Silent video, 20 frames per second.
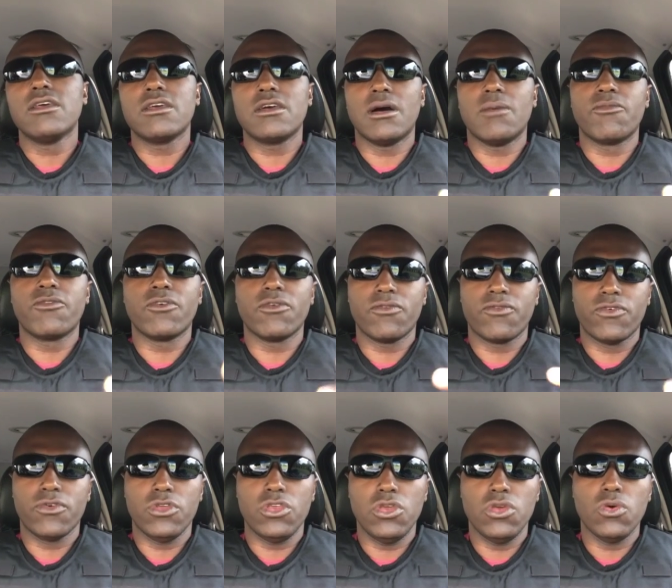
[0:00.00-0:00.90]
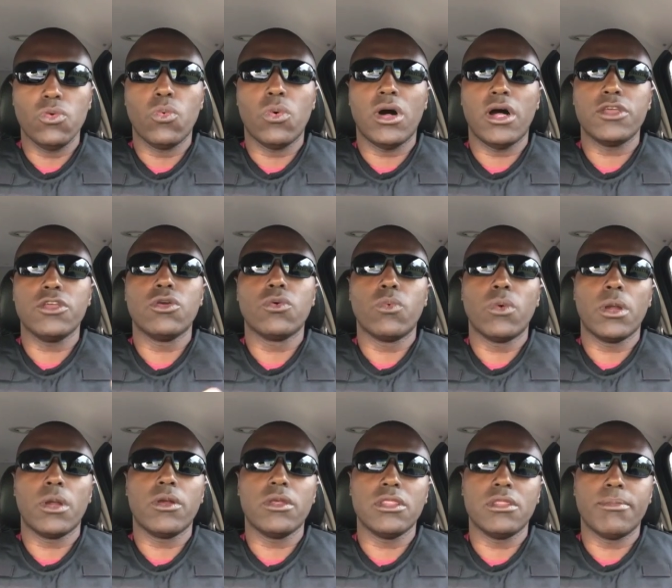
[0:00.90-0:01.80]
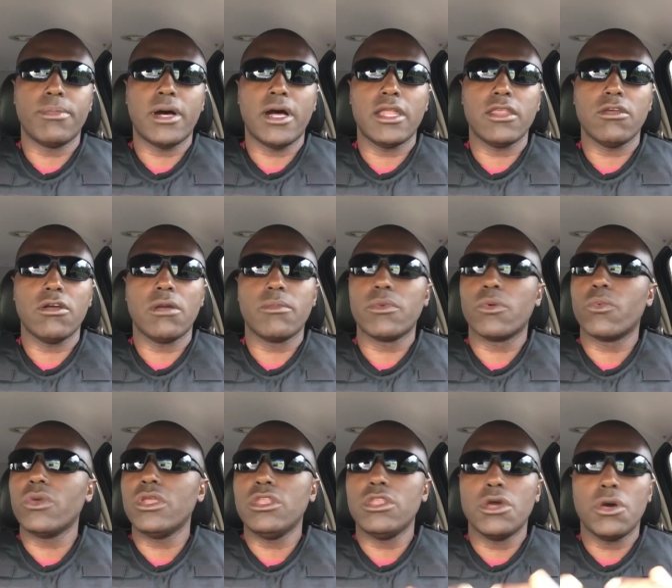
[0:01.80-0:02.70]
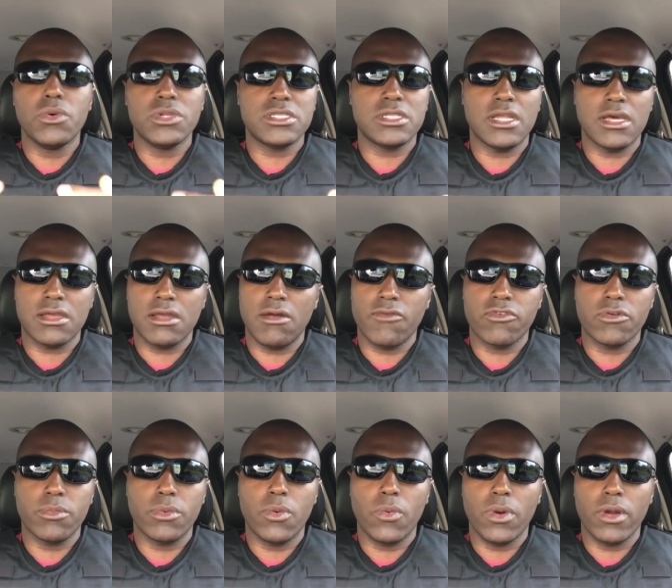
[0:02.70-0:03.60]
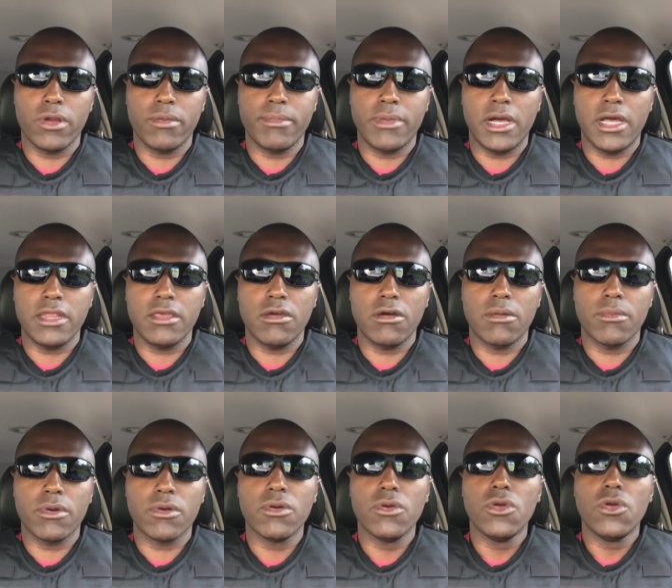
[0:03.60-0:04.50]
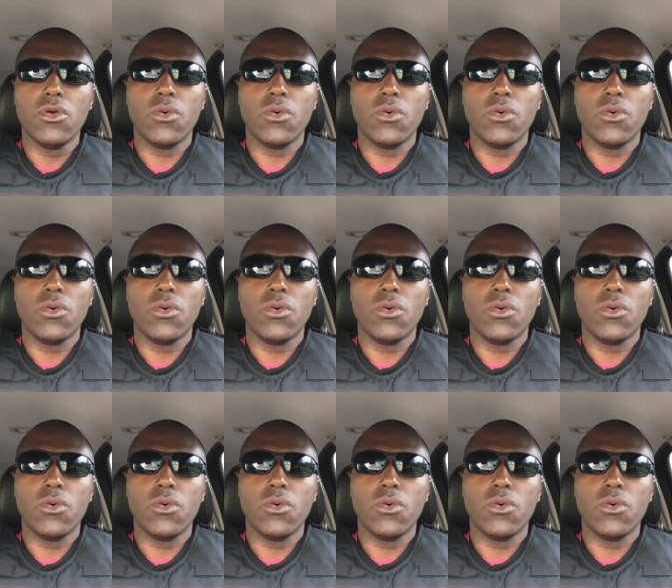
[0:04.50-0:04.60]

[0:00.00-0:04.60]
comfort for you while you're wearing the body armor. We know it's not comfortable wearing body armor.